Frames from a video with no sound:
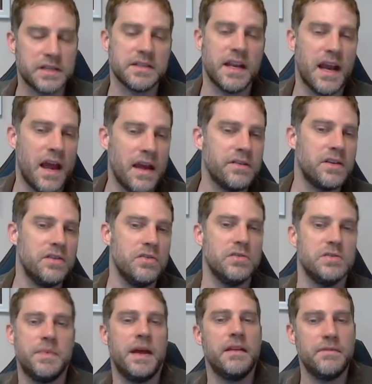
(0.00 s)
That's going to have a
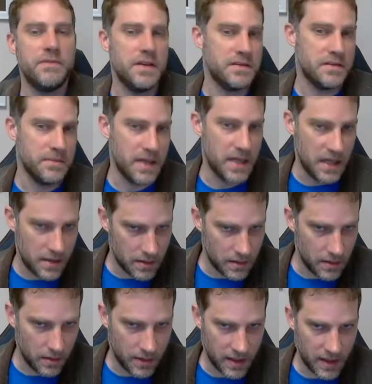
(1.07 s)
huge benefit to me.
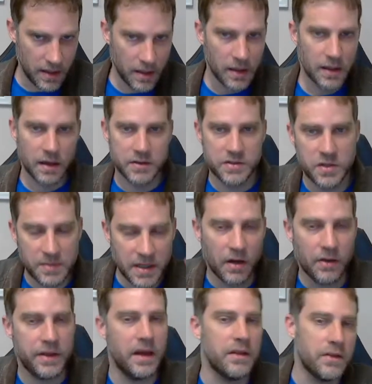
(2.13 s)
Okay, assuming
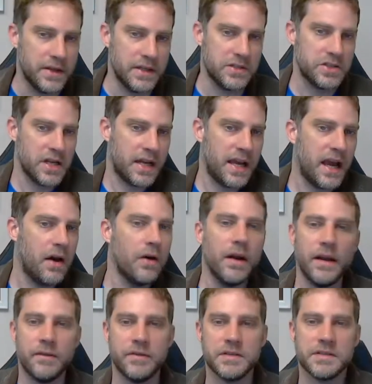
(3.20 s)
all the other things check
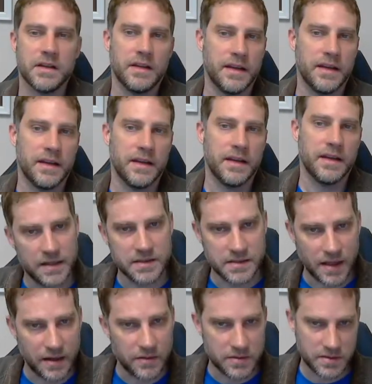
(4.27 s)
out, if it's not like a penalized
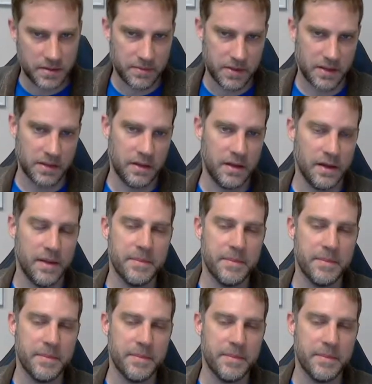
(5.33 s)
site or something.